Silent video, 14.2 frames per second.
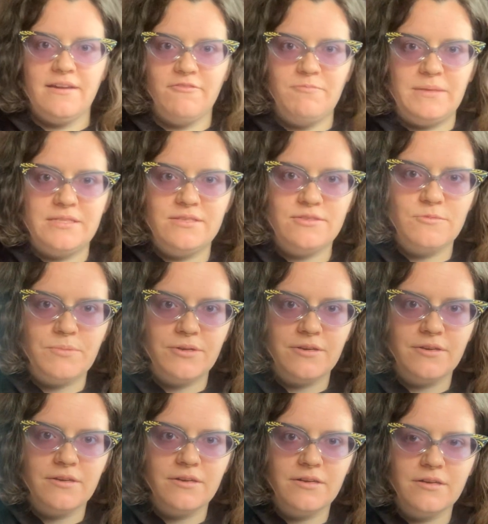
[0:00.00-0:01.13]
I've been
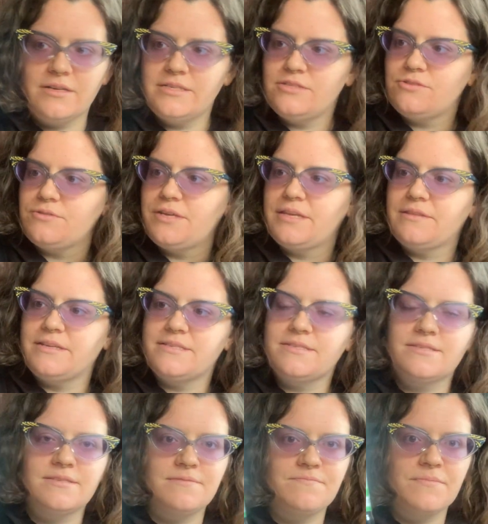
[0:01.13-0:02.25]
super enjoying
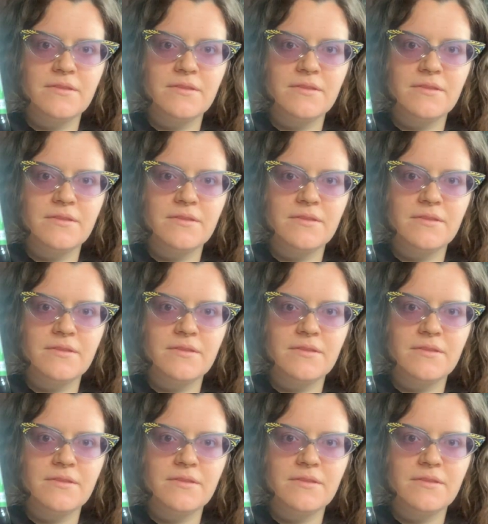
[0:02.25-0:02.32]
this.